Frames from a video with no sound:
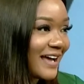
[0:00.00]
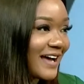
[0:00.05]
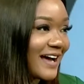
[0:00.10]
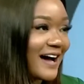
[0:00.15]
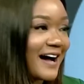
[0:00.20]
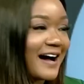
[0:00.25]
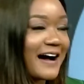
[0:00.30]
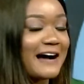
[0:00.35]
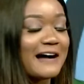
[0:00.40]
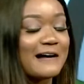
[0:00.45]

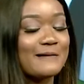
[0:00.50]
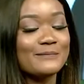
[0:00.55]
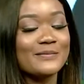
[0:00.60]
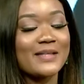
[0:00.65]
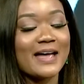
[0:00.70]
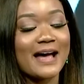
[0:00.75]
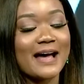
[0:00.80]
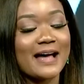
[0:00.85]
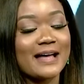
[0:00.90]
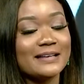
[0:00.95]

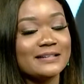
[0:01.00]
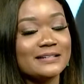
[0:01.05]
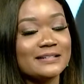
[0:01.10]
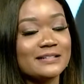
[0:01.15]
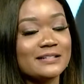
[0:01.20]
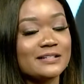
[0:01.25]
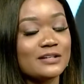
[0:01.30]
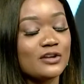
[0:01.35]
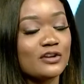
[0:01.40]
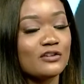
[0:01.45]

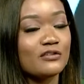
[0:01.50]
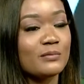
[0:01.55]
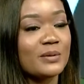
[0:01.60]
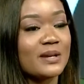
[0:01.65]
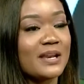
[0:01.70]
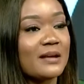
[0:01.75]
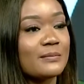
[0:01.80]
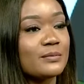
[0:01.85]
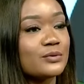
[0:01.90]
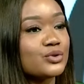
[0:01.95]
And you've
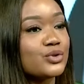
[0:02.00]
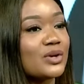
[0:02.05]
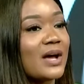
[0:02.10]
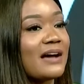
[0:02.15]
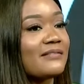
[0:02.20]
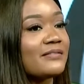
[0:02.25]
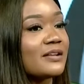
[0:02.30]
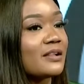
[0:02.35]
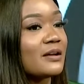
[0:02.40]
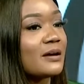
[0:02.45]
been able
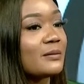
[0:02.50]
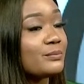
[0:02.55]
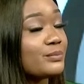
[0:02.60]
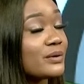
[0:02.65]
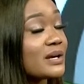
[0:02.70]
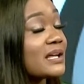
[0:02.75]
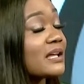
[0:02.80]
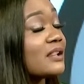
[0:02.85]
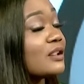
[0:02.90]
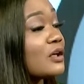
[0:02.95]
to
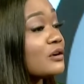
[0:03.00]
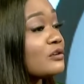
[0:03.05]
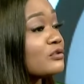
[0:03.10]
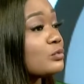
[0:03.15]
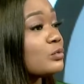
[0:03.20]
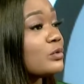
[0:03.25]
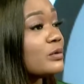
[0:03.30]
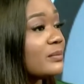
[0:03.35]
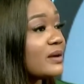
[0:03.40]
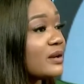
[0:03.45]
bring a lot of
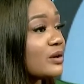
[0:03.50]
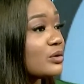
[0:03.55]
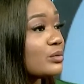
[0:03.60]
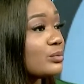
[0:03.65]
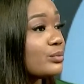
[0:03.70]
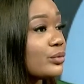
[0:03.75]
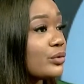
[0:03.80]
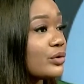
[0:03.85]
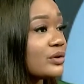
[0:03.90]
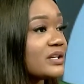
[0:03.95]
women on
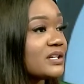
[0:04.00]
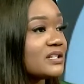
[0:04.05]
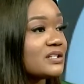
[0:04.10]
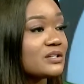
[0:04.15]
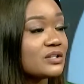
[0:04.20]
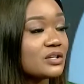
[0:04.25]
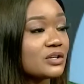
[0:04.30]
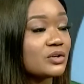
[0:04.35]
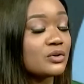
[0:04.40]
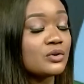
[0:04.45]
board
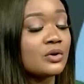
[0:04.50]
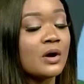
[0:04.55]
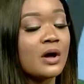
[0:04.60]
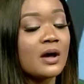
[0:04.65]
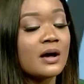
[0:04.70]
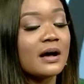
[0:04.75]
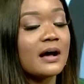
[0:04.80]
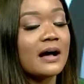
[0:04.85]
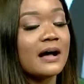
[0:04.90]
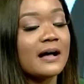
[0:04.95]
into
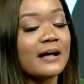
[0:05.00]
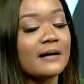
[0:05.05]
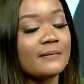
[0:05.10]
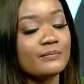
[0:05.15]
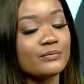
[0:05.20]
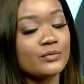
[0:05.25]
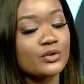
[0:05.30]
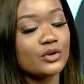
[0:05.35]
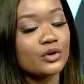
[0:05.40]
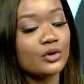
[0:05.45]

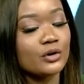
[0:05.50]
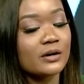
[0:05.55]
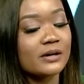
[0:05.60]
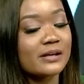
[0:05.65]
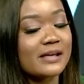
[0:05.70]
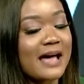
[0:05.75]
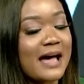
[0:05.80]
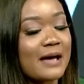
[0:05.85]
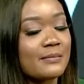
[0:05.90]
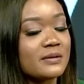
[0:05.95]
your
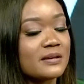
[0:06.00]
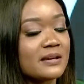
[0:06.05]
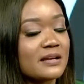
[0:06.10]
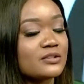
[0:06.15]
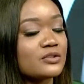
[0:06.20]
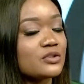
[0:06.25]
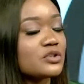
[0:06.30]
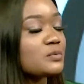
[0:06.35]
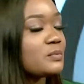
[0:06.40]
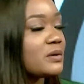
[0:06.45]

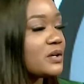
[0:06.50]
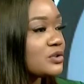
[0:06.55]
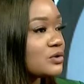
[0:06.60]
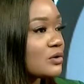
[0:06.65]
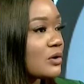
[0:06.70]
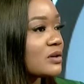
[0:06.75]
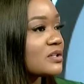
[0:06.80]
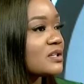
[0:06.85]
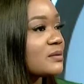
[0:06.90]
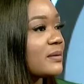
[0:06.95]
cabinet. So speak
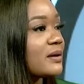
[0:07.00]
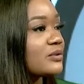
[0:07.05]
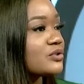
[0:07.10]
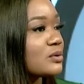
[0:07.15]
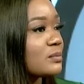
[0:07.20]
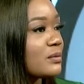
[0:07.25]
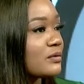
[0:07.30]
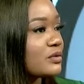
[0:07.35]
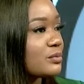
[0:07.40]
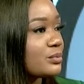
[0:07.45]
to us about
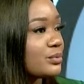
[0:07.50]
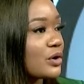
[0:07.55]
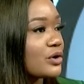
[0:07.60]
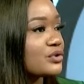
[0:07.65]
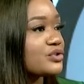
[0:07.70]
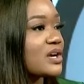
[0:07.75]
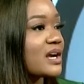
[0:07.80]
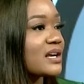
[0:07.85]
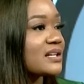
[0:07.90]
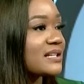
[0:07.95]
some of the
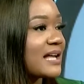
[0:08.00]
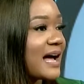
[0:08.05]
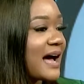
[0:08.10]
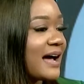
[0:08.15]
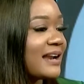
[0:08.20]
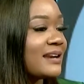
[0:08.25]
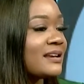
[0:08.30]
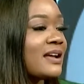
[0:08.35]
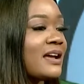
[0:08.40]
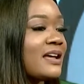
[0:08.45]
projects
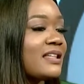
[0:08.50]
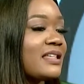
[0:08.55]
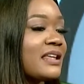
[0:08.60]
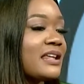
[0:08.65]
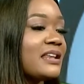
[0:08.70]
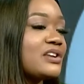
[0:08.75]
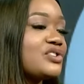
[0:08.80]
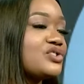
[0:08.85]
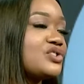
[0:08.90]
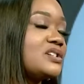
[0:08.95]
and the
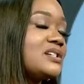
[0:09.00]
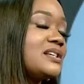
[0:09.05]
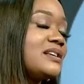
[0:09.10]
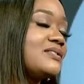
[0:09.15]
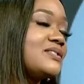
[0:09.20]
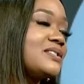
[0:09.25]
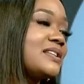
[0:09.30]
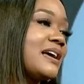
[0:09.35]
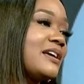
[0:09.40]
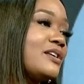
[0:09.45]

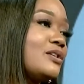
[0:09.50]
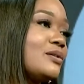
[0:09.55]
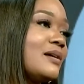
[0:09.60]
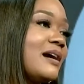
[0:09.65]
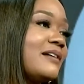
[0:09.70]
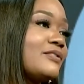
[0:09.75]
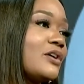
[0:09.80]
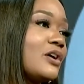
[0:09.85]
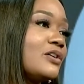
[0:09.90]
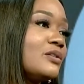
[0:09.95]
initiatives that you
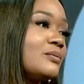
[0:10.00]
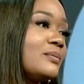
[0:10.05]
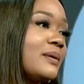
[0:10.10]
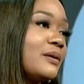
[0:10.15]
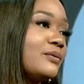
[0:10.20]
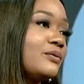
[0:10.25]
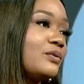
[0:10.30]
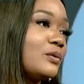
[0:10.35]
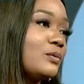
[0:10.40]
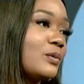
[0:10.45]
have gone
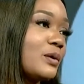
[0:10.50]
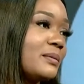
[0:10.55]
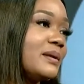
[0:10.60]
about for women.